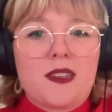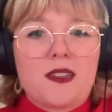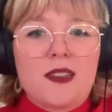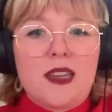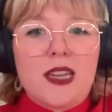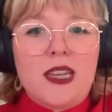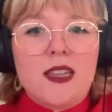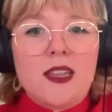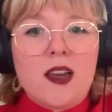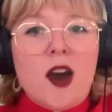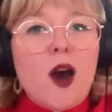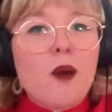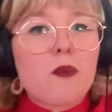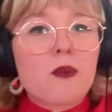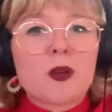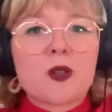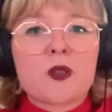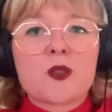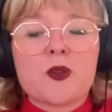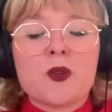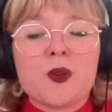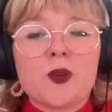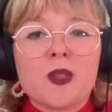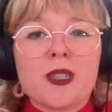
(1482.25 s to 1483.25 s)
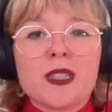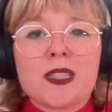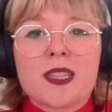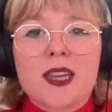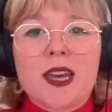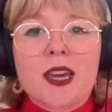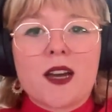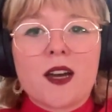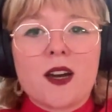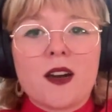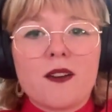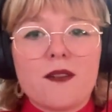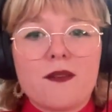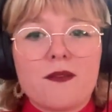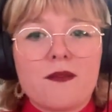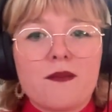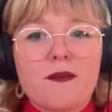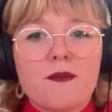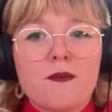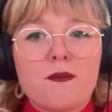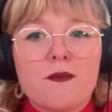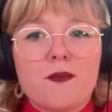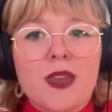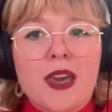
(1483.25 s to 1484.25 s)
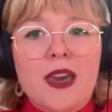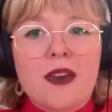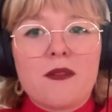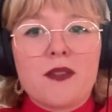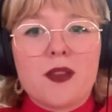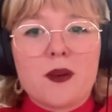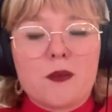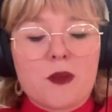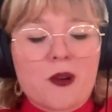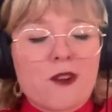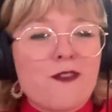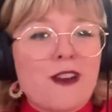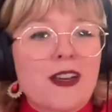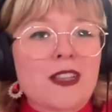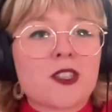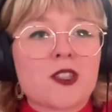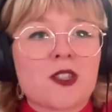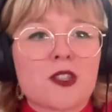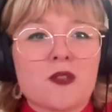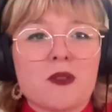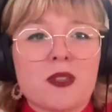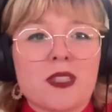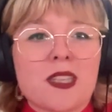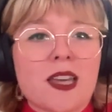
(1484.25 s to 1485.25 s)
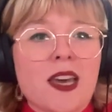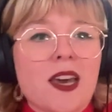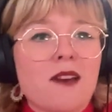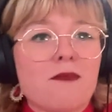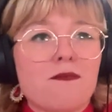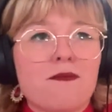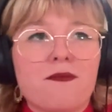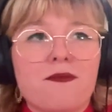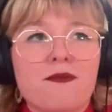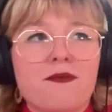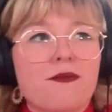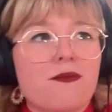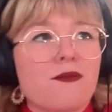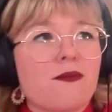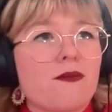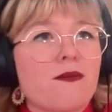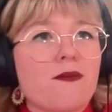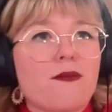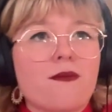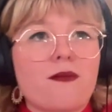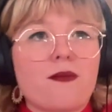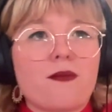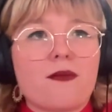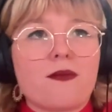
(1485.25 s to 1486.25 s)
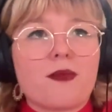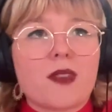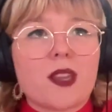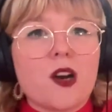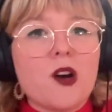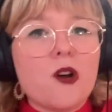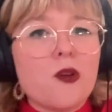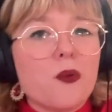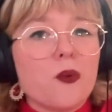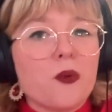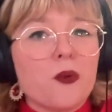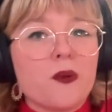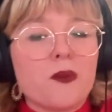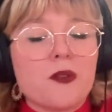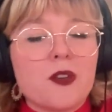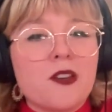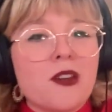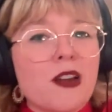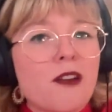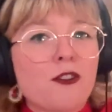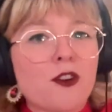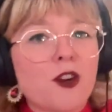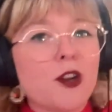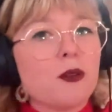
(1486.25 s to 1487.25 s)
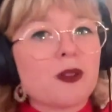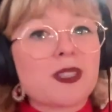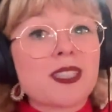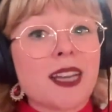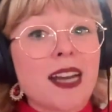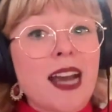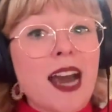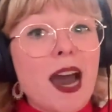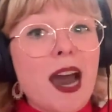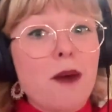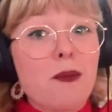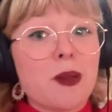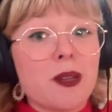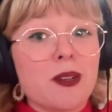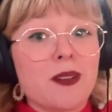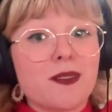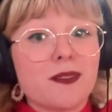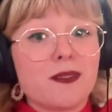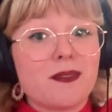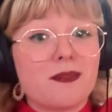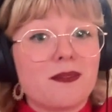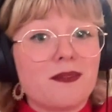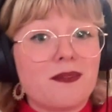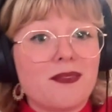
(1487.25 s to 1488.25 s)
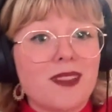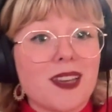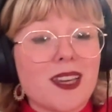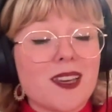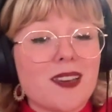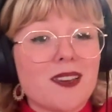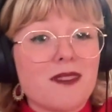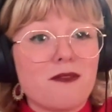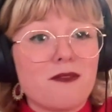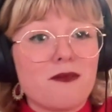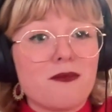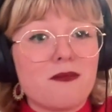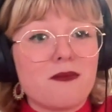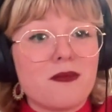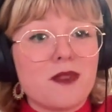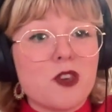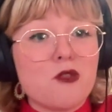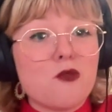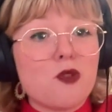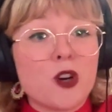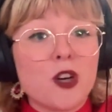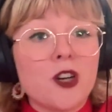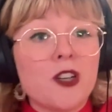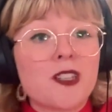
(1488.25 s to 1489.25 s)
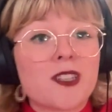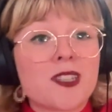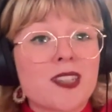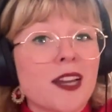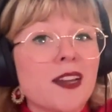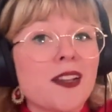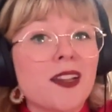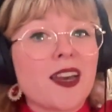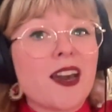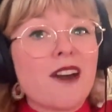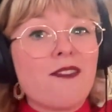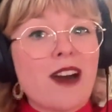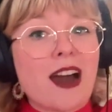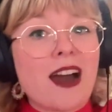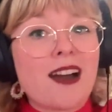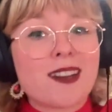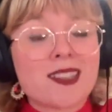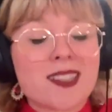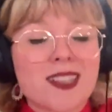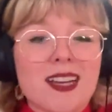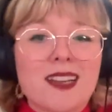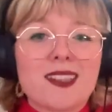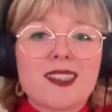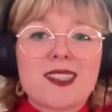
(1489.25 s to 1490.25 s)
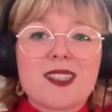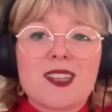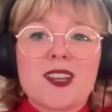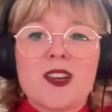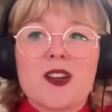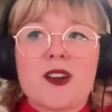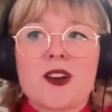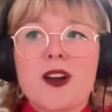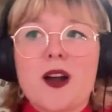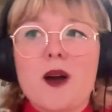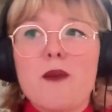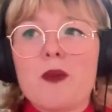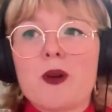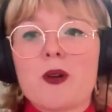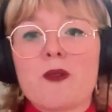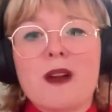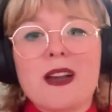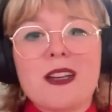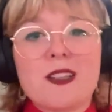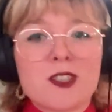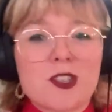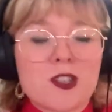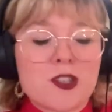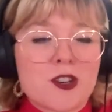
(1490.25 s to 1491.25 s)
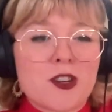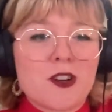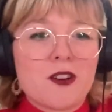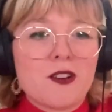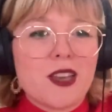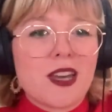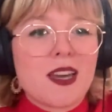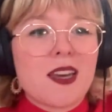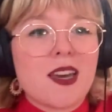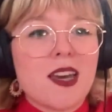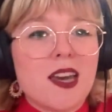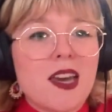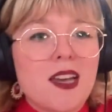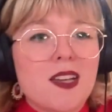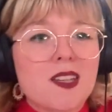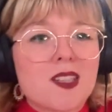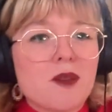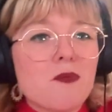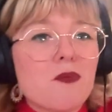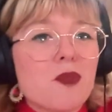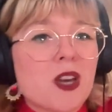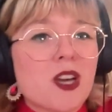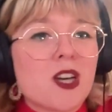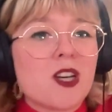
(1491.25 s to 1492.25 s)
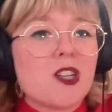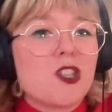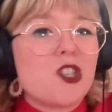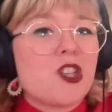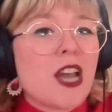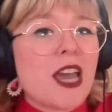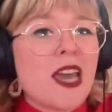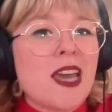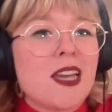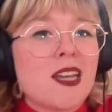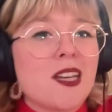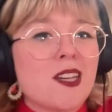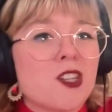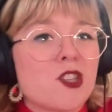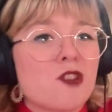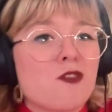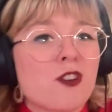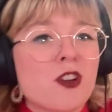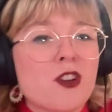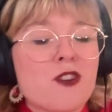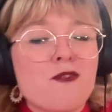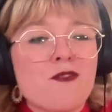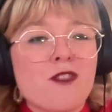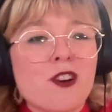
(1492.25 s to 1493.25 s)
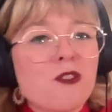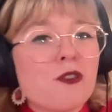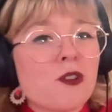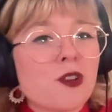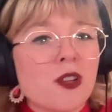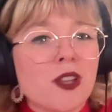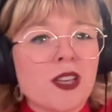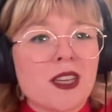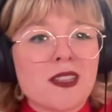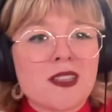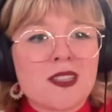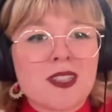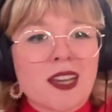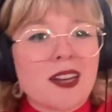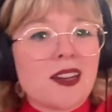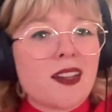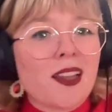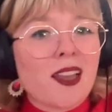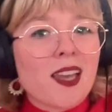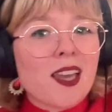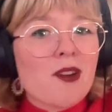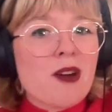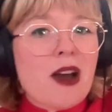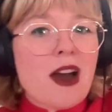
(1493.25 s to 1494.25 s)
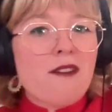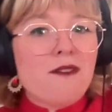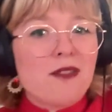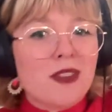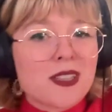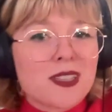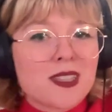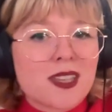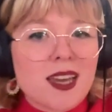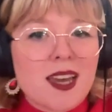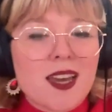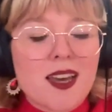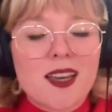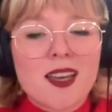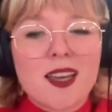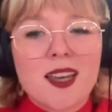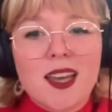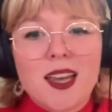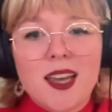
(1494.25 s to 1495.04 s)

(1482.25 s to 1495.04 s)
opera school, it's like the professors would say, oh, you never know what's going to happen. Like, you could suddenly have access to your upper register. Like, something could change for you vocally, and suddenly you have this like